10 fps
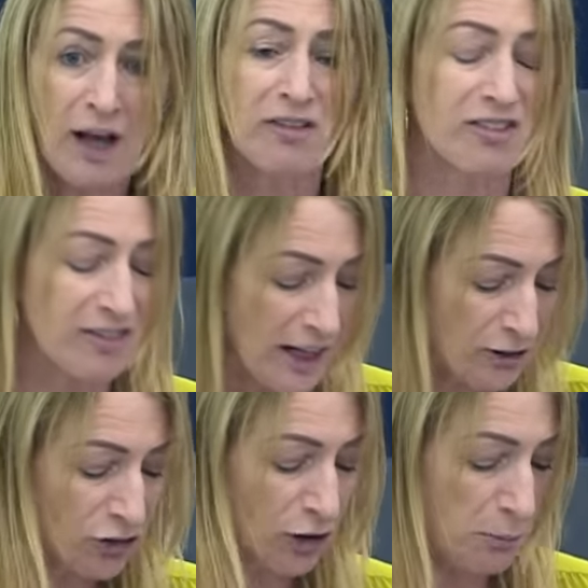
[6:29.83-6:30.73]

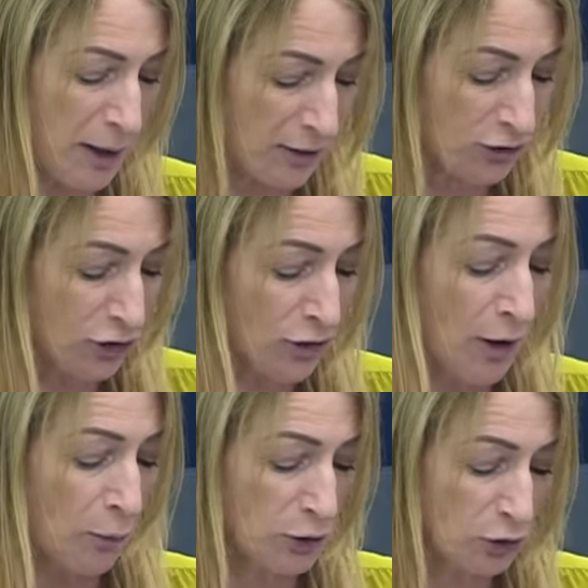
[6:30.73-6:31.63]
Essential measures
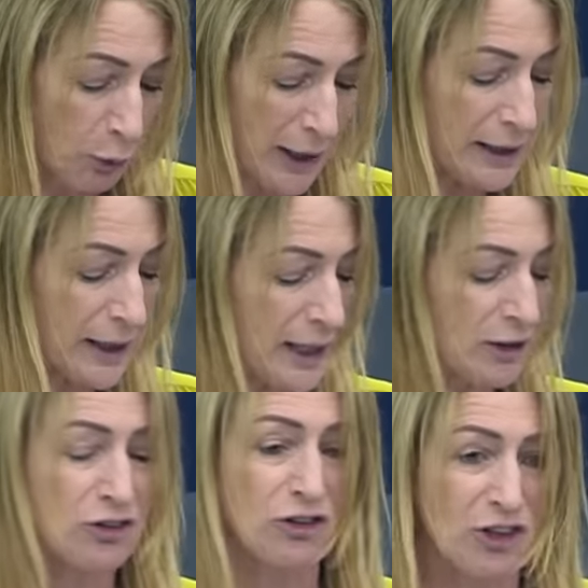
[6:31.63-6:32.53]
which we
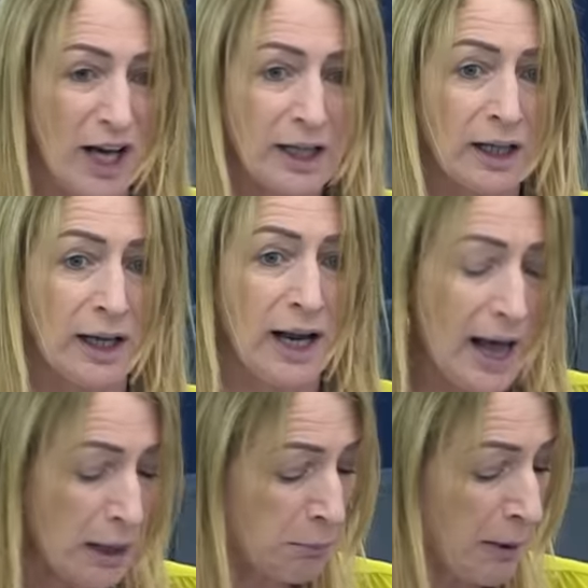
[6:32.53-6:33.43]
need to tackle and
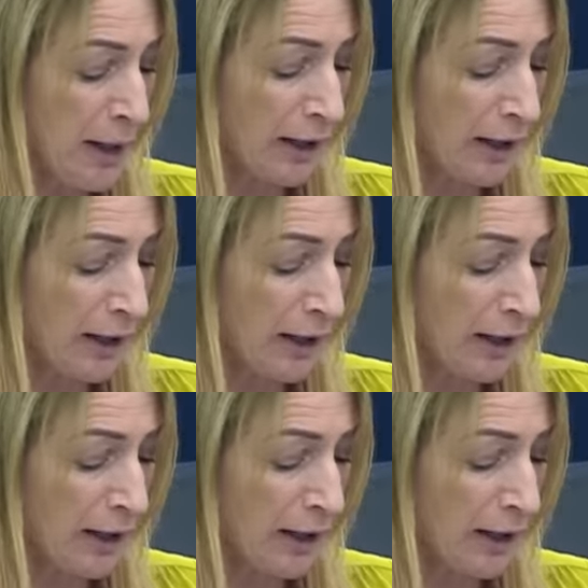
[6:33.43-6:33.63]
help